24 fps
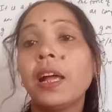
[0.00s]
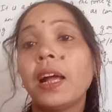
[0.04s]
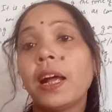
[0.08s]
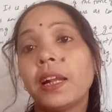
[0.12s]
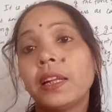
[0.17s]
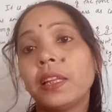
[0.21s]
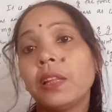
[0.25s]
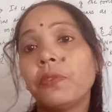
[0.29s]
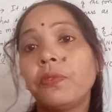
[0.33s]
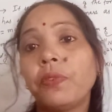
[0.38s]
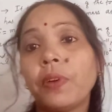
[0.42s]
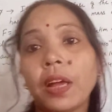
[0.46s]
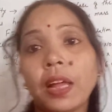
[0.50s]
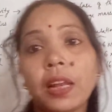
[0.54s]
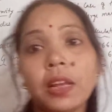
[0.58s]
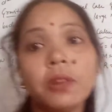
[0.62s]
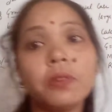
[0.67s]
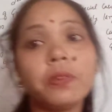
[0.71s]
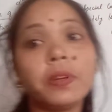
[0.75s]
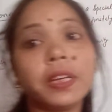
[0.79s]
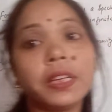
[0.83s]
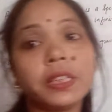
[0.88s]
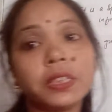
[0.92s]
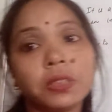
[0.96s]
and the value
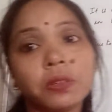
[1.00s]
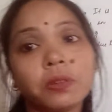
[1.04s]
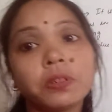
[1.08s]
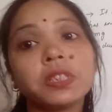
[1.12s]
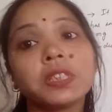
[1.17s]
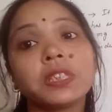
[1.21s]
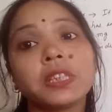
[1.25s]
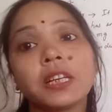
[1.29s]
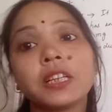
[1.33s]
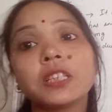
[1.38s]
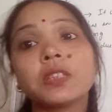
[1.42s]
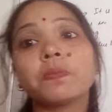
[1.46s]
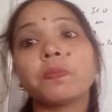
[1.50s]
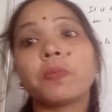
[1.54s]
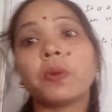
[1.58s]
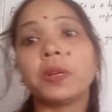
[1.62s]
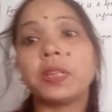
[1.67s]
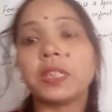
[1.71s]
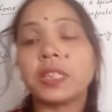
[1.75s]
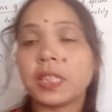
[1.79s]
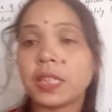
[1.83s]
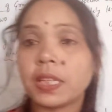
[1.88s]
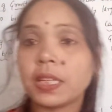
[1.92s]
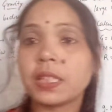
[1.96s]
is your
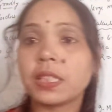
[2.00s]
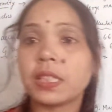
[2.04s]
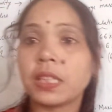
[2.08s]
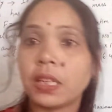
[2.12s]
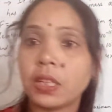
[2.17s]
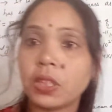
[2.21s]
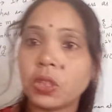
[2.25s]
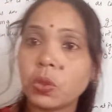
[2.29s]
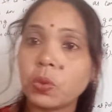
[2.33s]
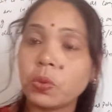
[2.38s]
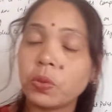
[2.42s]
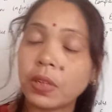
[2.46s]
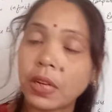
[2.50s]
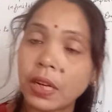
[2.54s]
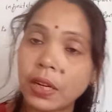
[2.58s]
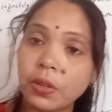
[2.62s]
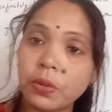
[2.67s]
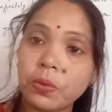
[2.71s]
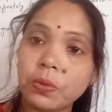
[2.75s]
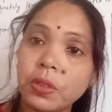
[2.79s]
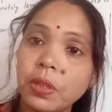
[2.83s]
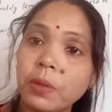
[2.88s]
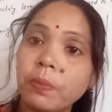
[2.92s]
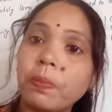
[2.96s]
6.6 into 10
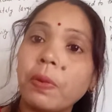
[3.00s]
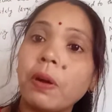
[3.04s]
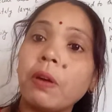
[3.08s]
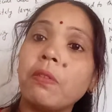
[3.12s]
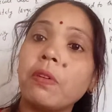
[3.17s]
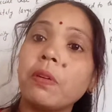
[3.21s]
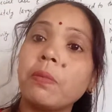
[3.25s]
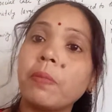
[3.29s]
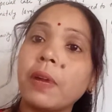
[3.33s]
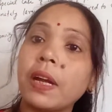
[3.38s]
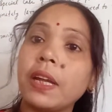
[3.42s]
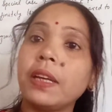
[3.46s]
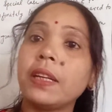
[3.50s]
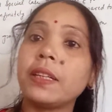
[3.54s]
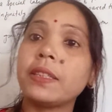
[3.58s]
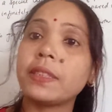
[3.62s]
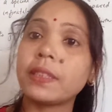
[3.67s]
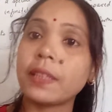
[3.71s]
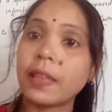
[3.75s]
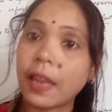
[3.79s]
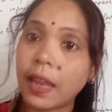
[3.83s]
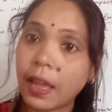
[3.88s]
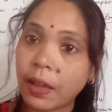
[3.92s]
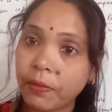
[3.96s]
to the power minus
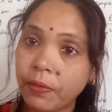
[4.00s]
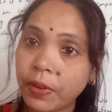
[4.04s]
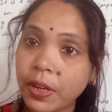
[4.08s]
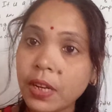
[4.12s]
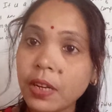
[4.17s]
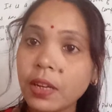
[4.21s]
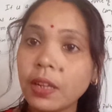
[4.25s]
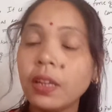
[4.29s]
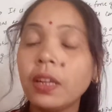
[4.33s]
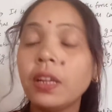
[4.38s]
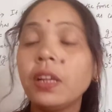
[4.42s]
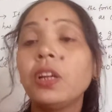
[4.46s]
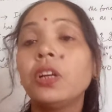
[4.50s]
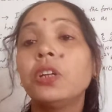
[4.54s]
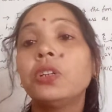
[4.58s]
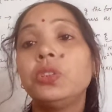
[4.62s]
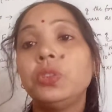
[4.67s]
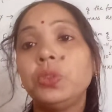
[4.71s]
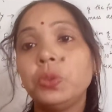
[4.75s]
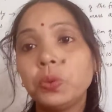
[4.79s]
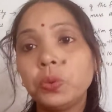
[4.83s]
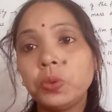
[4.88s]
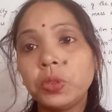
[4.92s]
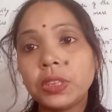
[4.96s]
11
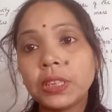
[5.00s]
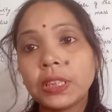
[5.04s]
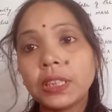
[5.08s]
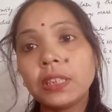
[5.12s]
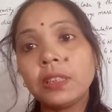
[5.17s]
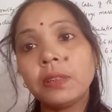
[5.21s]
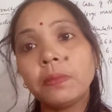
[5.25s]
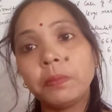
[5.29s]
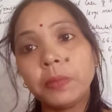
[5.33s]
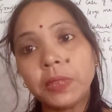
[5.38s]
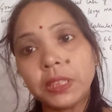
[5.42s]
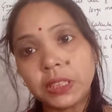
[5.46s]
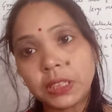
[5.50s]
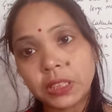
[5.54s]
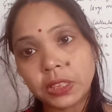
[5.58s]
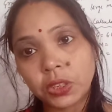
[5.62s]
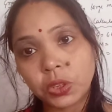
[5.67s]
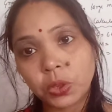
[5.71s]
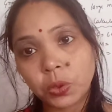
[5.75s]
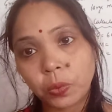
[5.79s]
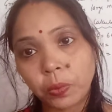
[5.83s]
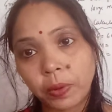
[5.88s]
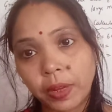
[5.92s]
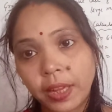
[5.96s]
Newton meter
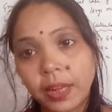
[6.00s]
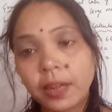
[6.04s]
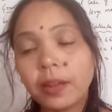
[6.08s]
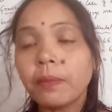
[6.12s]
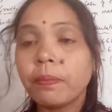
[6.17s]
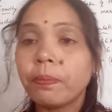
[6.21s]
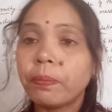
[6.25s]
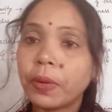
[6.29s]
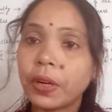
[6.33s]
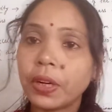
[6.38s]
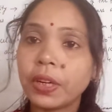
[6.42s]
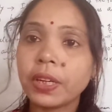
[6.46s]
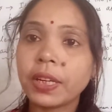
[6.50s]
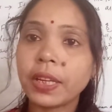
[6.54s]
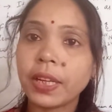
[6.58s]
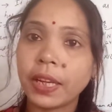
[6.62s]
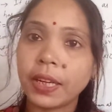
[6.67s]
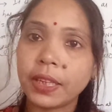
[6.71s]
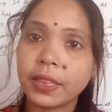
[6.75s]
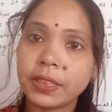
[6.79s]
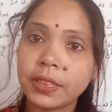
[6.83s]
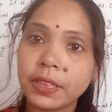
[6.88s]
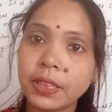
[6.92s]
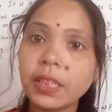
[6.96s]
square per
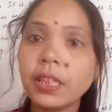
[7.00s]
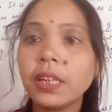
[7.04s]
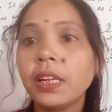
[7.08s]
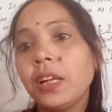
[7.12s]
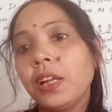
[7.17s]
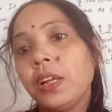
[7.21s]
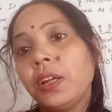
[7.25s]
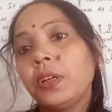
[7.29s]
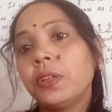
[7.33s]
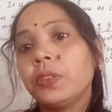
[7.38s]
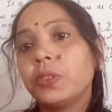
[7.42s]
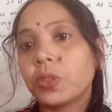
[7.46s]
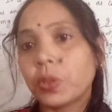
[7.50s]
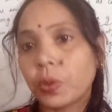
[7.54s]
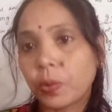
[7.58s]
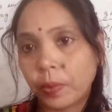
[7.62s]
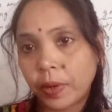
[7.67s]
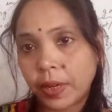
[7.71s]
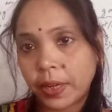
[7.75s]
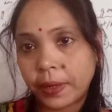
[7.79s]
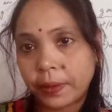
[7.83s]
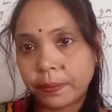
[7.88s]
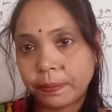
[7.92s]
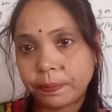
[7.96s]
kg
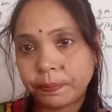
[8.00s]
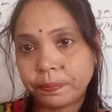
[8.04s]
square.